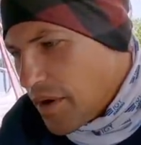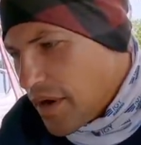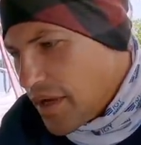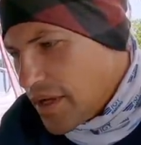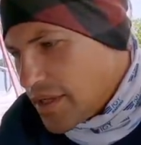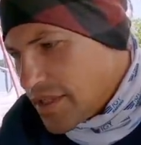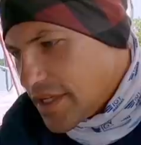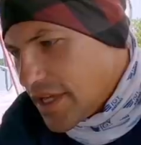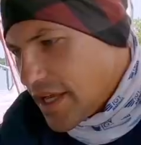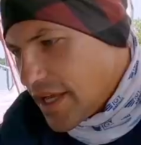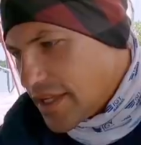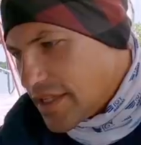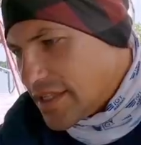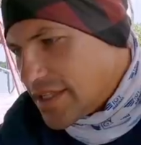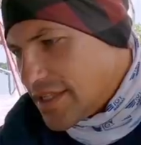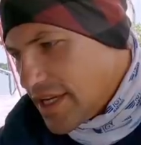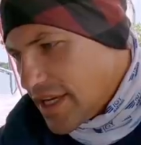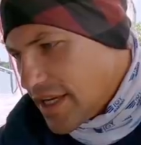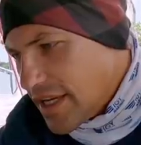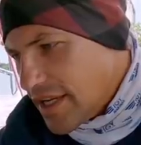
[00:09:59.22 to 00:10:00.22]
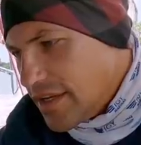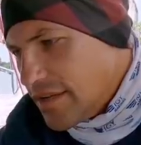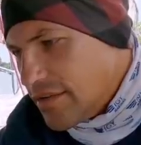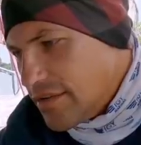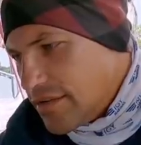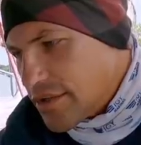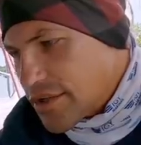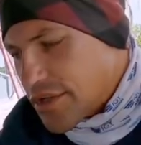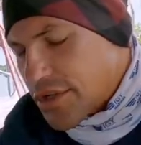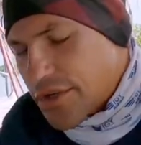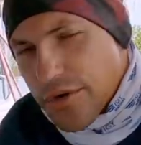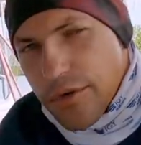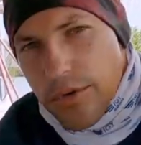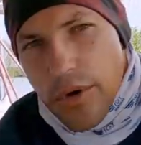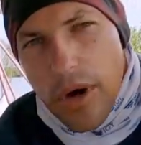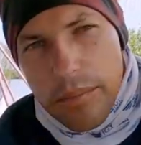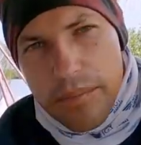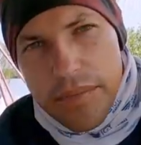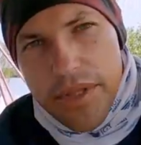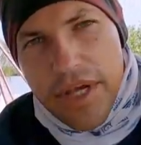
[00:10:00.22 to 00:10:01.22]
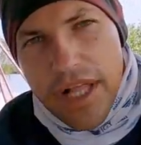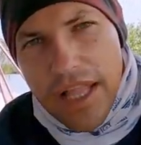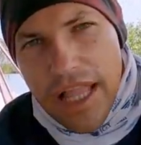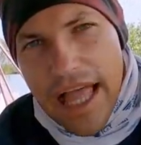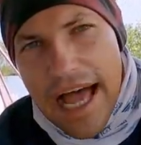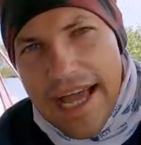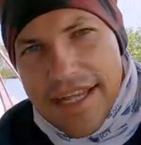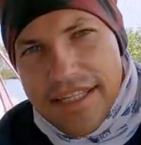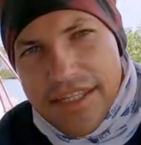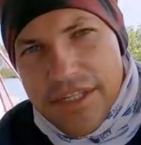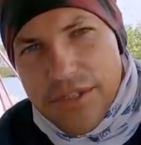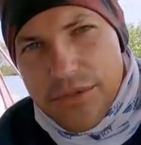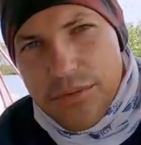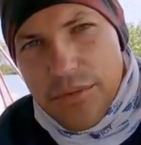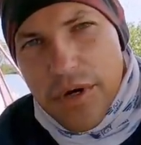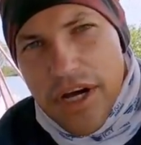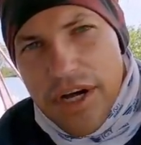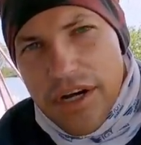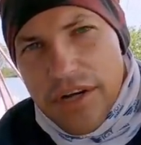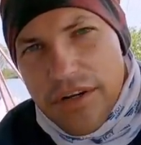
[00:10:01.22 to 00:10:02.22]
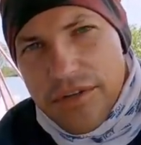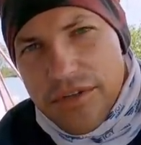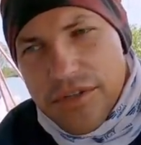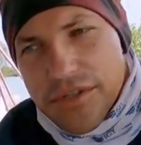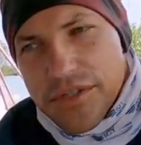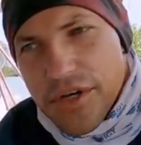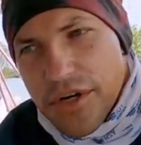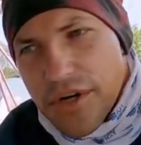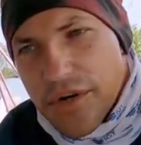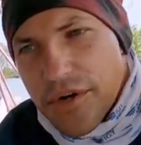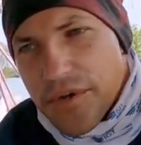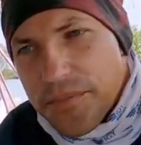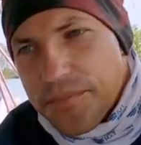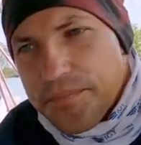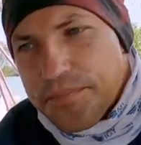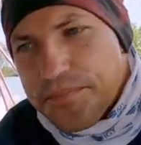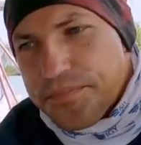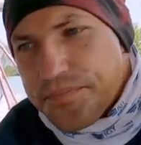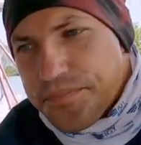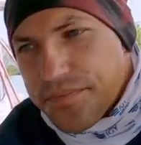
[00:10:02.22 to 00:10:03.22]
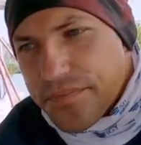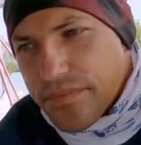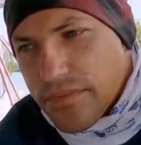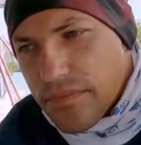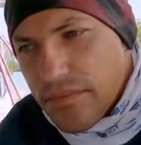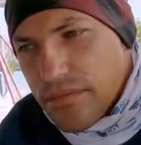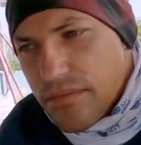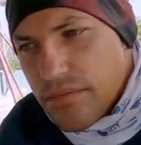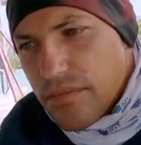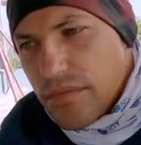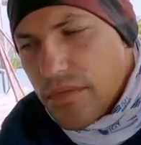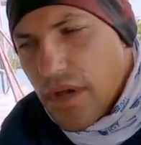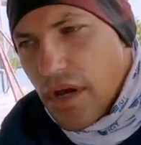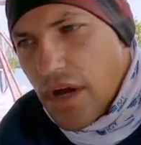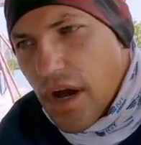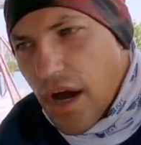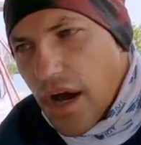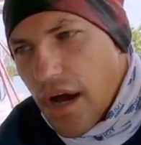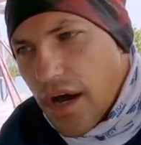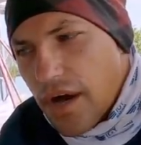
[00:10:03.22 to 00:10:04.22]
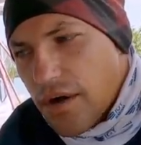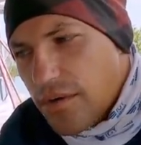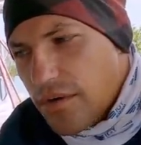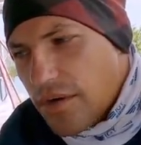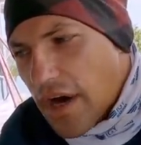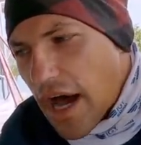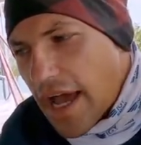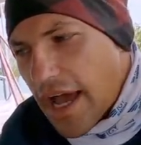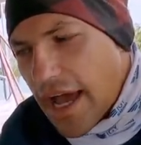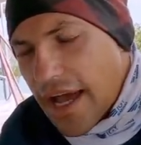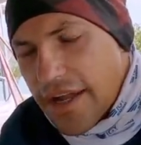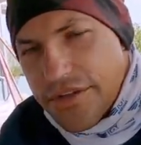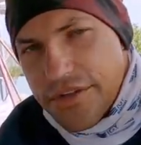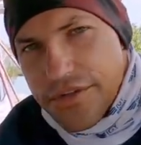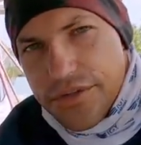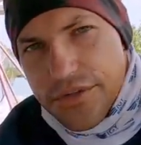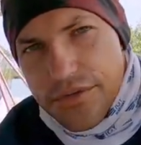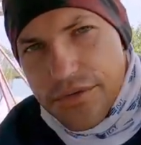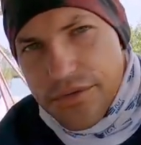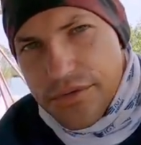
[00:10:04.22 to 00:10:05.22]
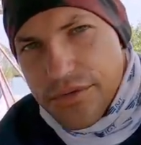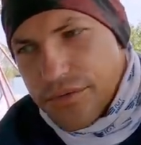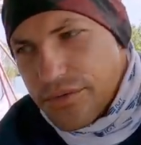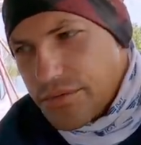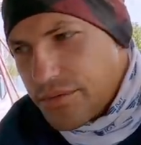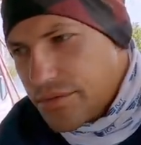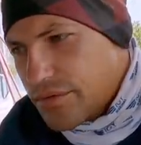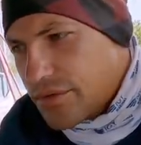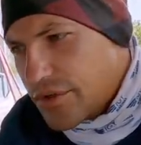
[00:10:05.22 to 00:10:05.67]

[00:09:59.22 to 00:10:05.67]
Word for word: but it did screw up the glass as well. So I had to